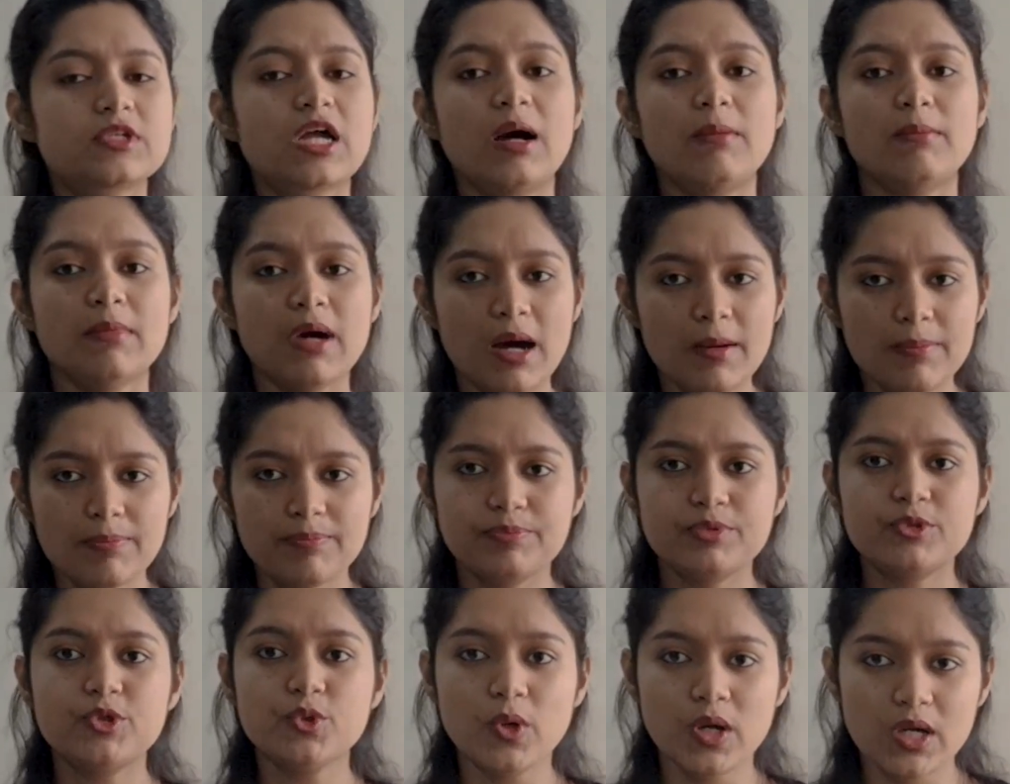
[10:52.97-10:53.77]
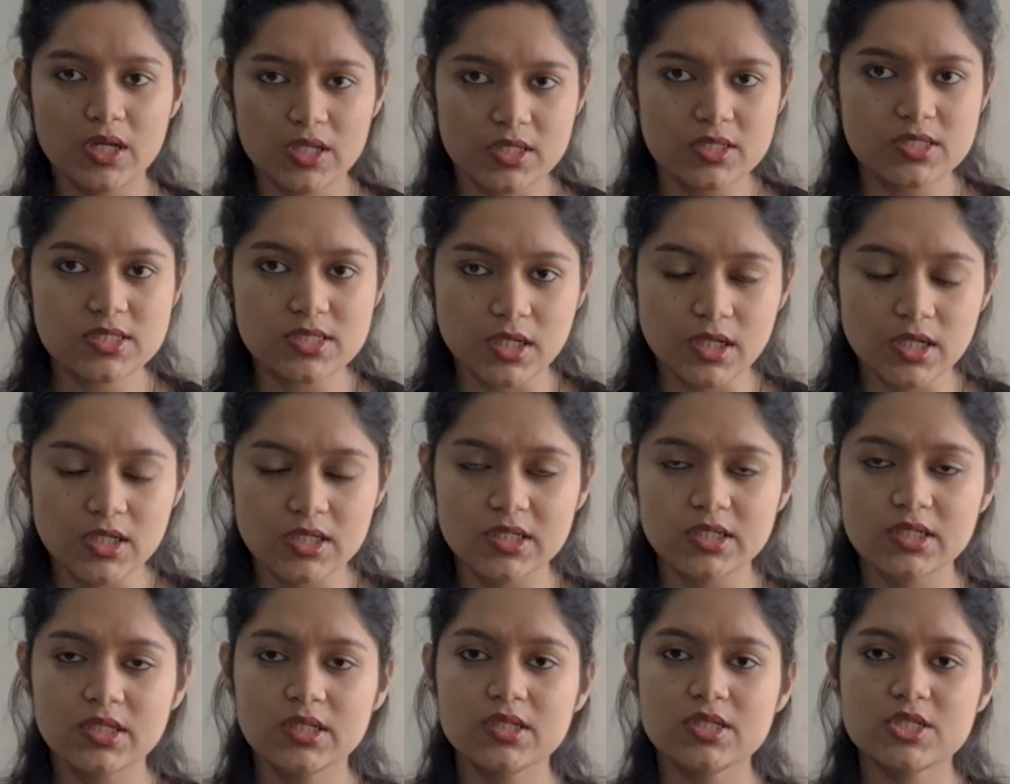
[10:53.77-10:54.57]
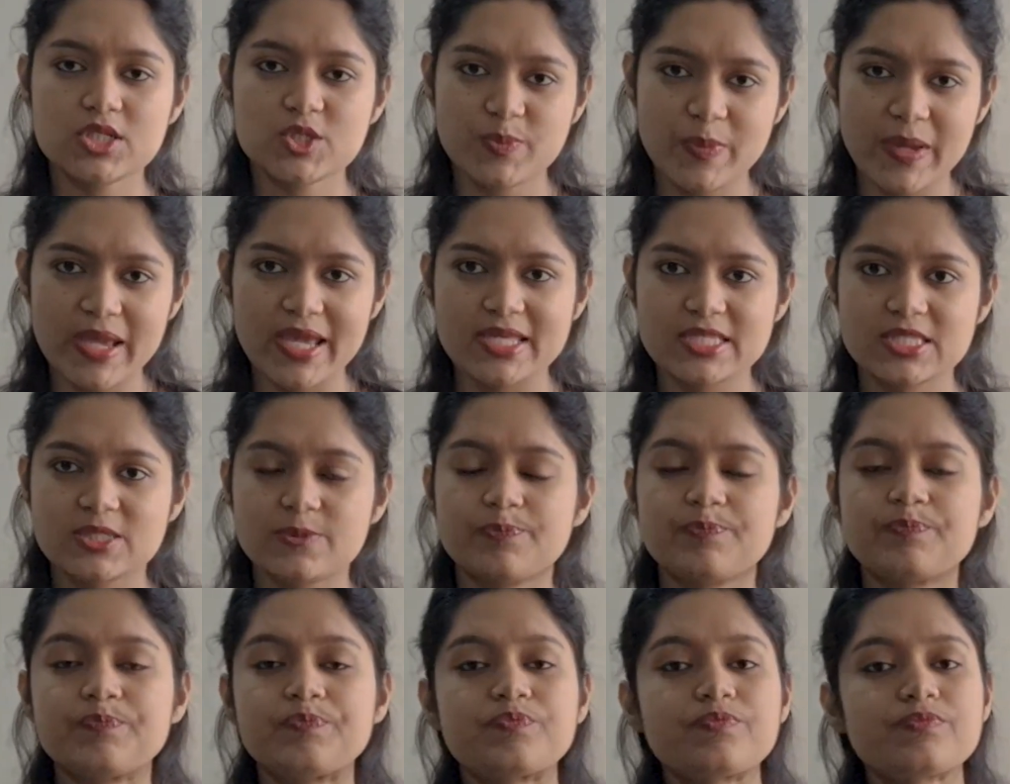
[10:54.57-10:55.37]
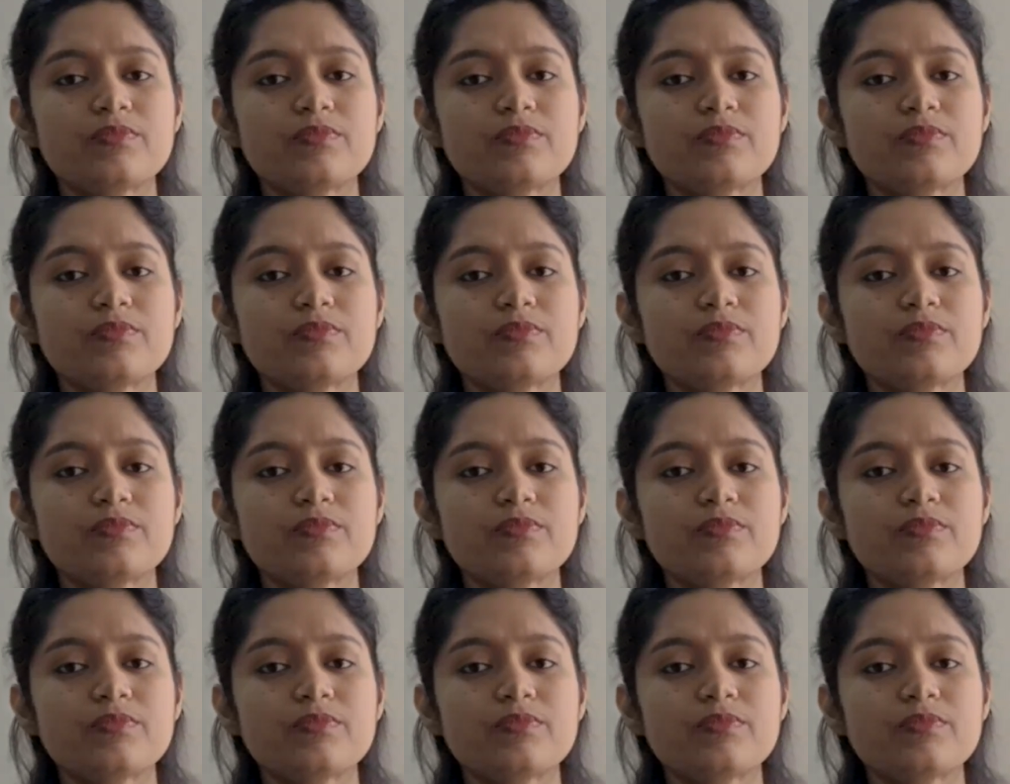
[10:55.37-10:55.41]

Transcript: come up to a certain space